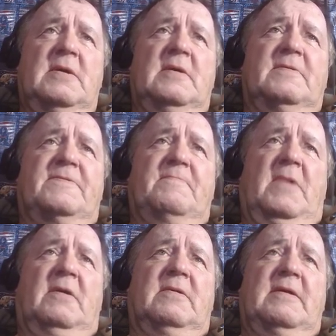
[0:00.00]

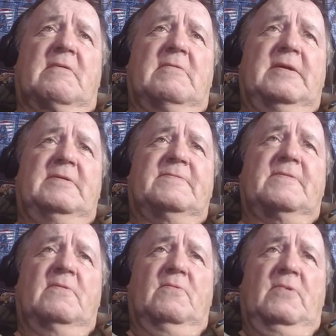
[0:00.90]
Small
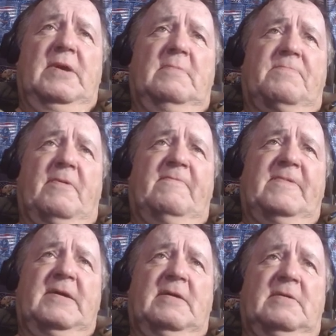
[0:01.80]
areas will
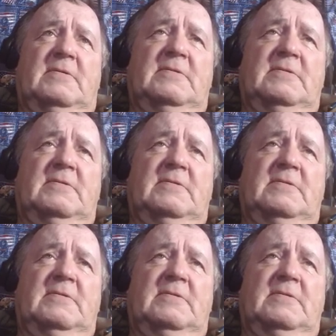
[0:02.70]
prevail.